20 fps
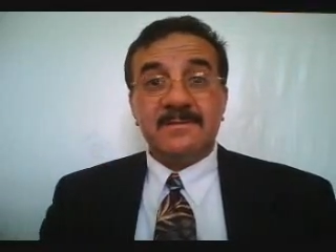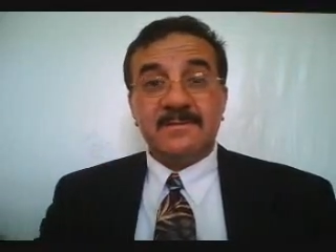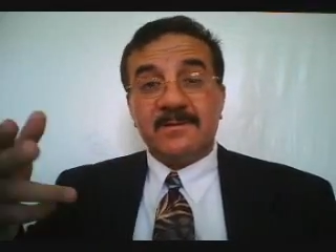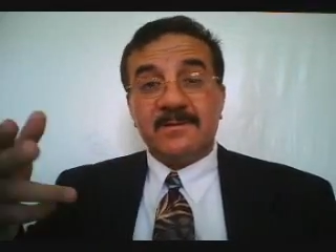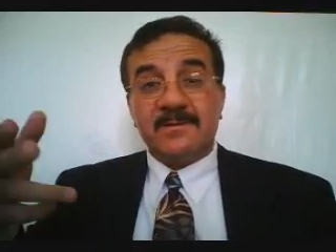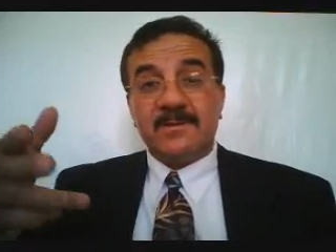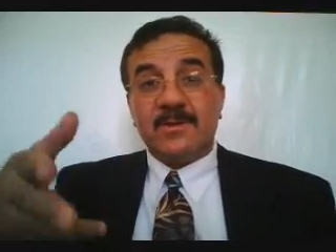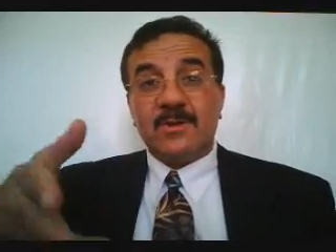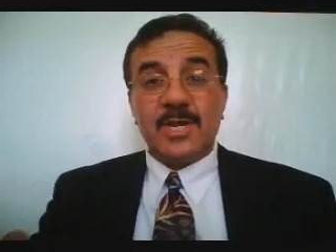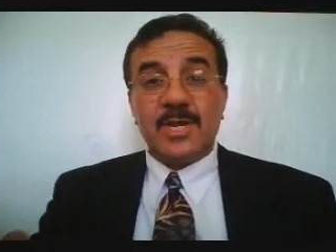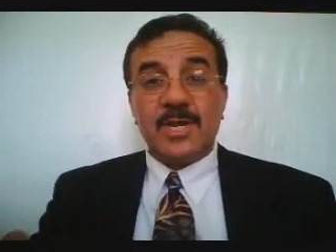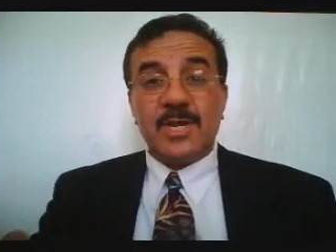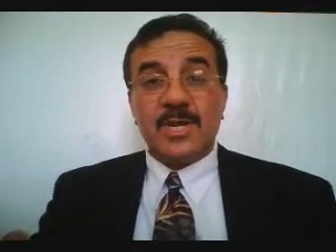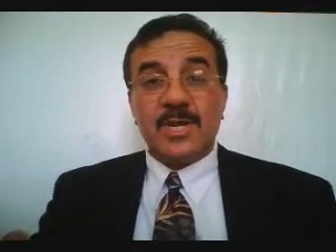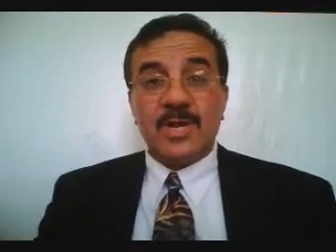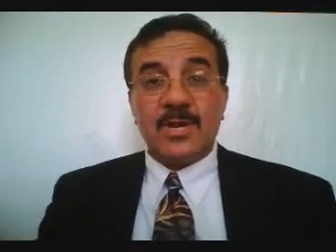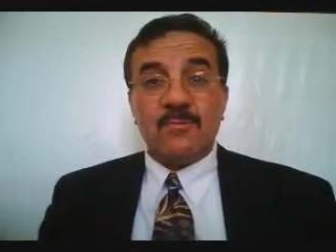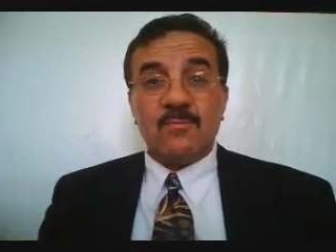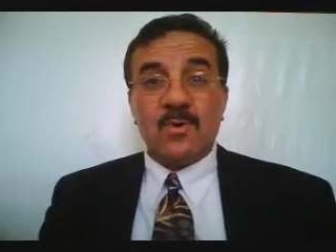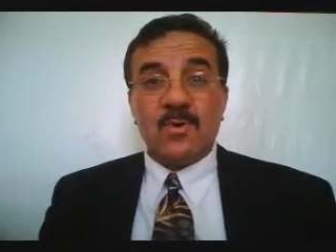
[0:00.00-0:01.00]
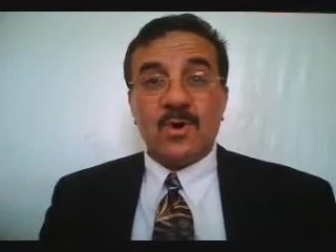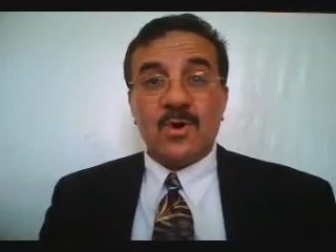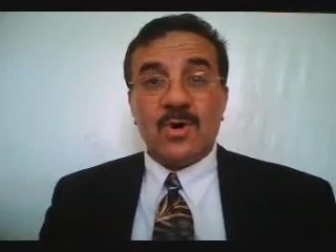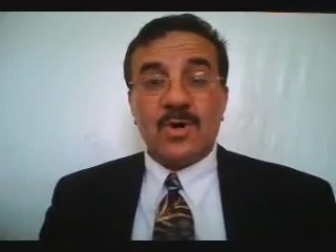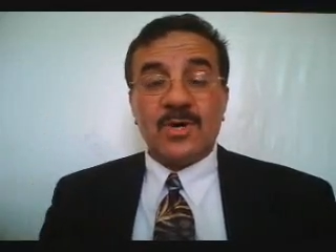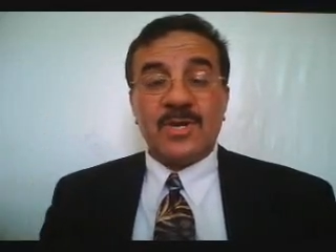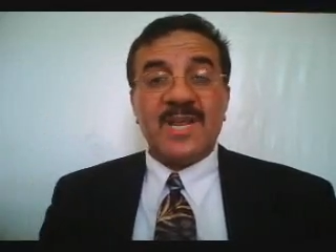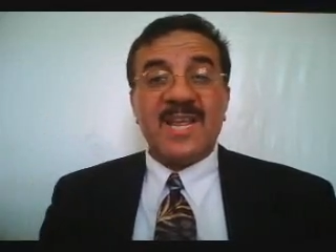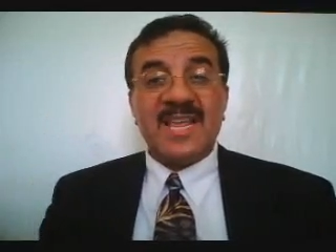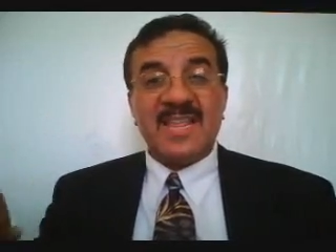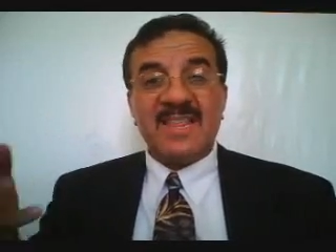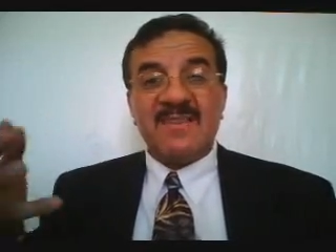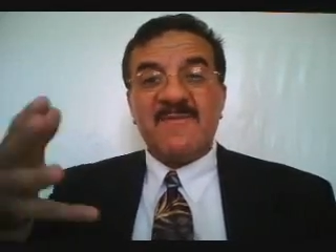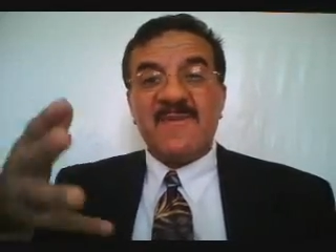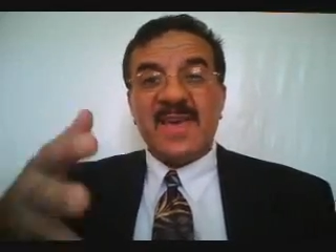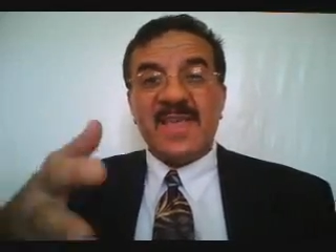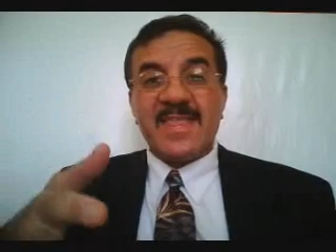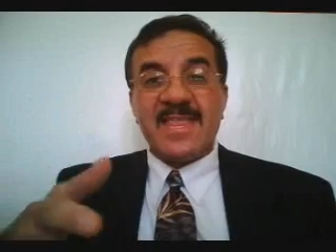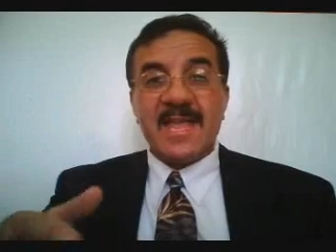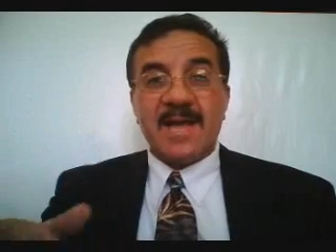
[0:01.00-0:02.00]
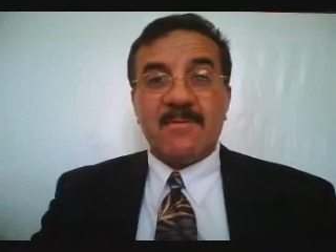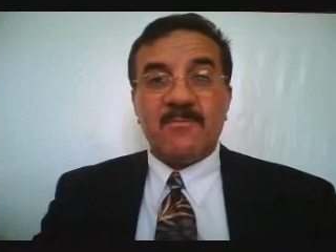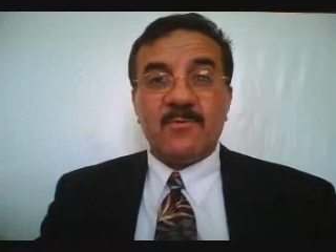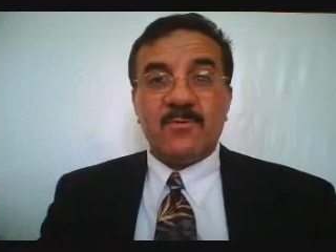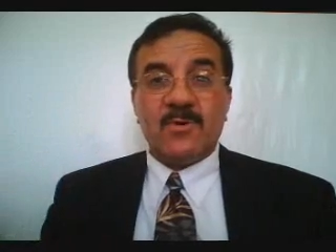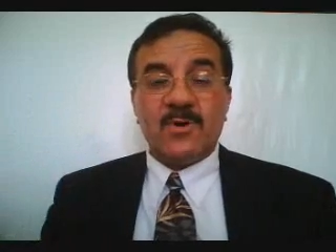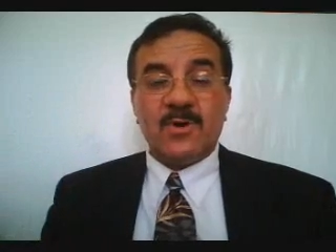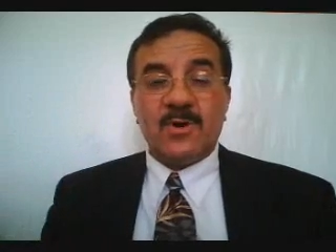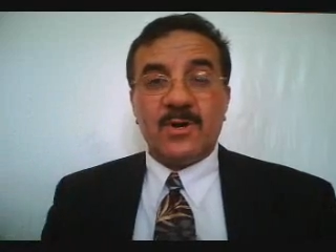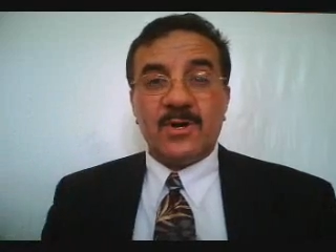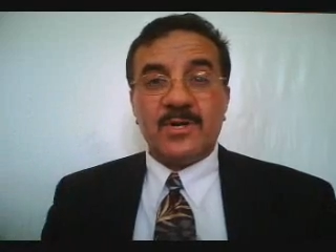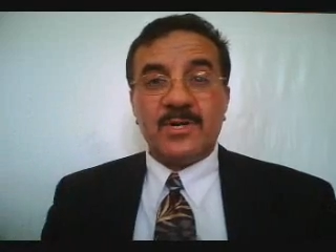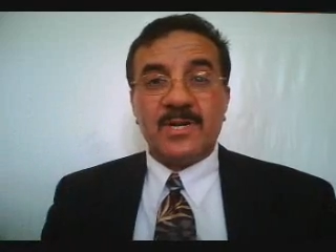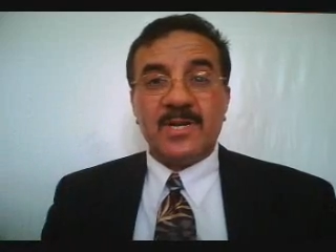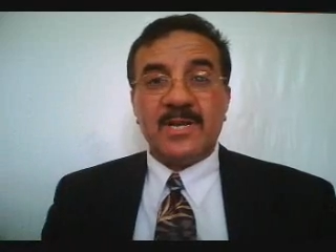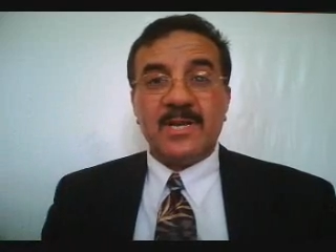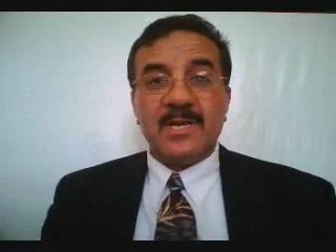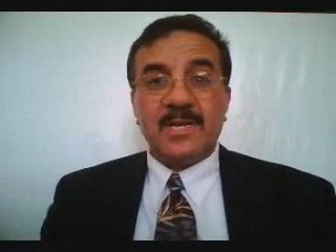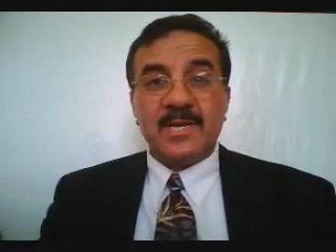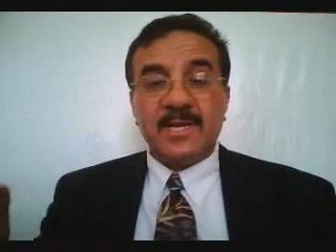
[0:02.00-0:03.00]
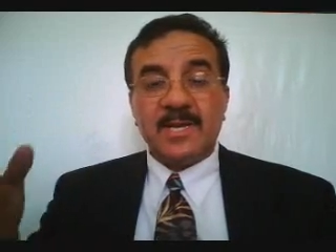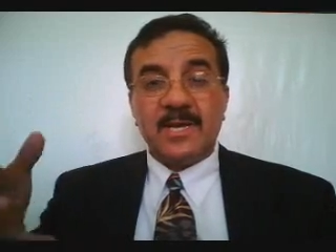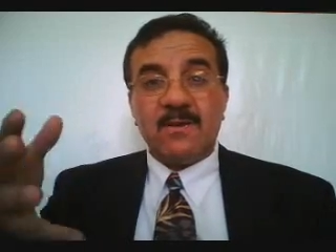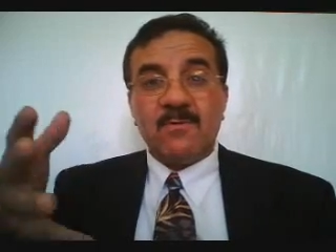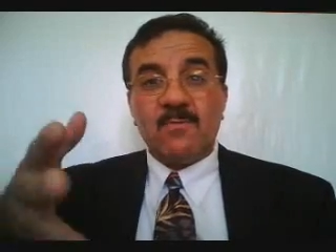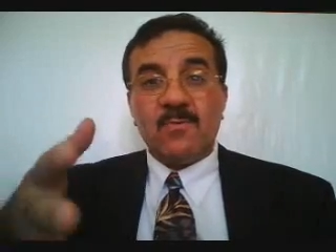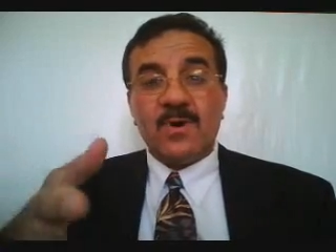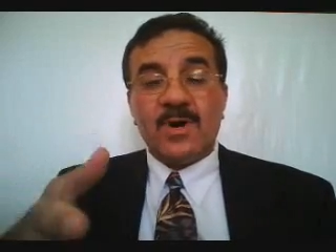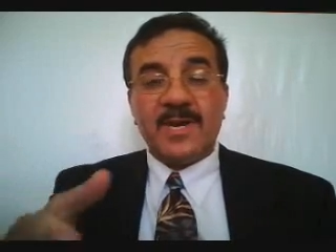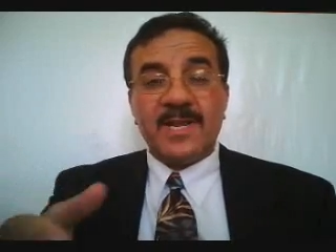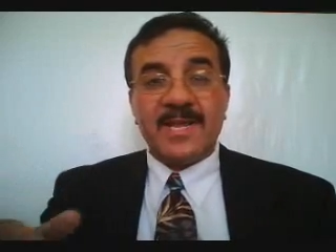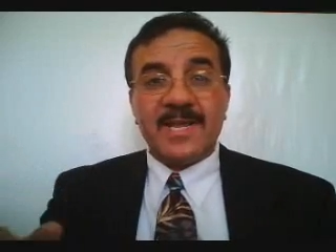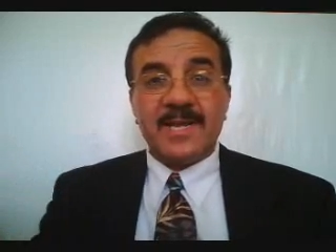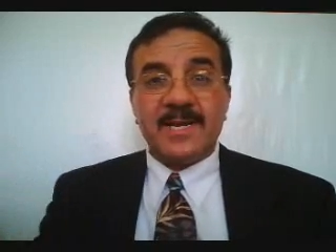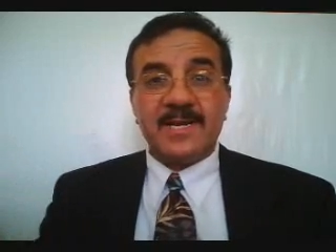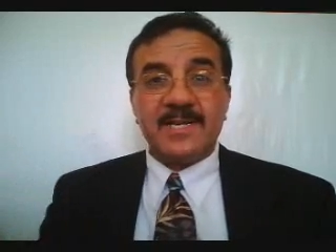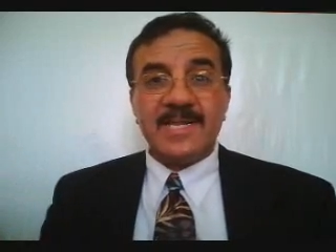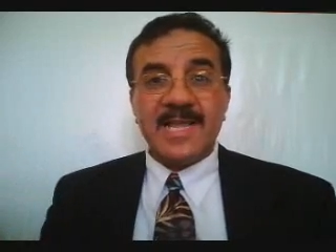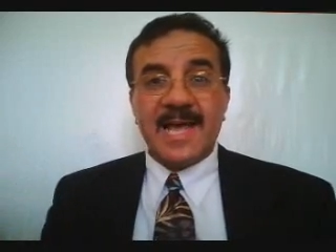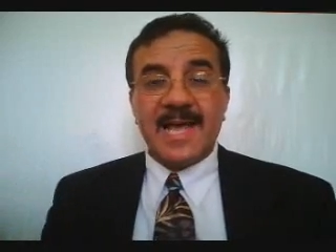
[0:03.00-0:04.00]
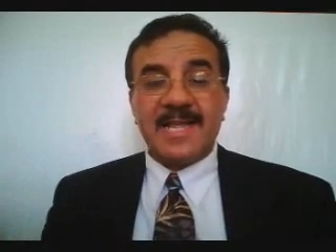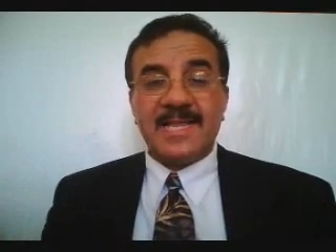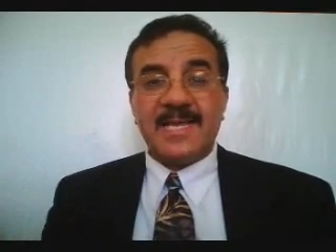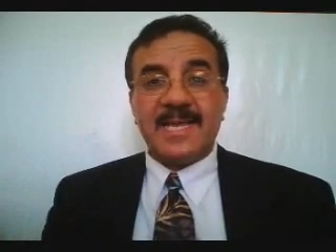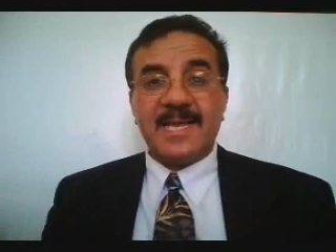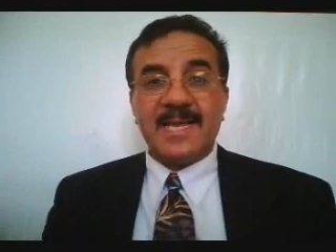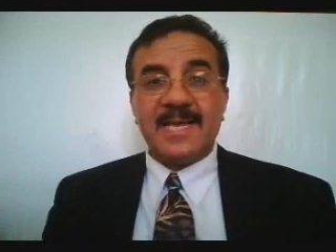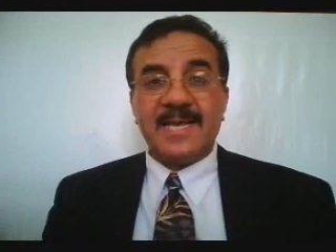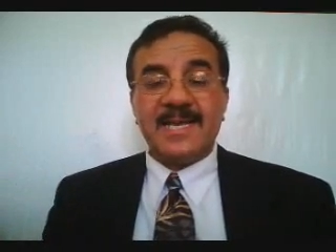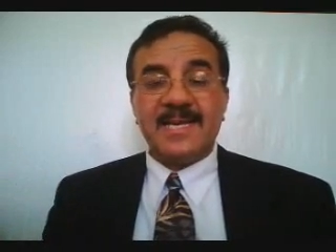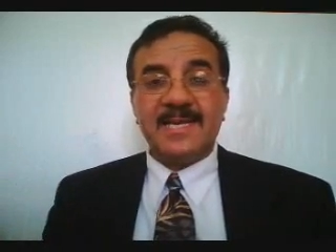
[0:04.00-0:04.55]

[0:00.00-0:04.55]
the Korean War, the Vietnam War, war in Grenada,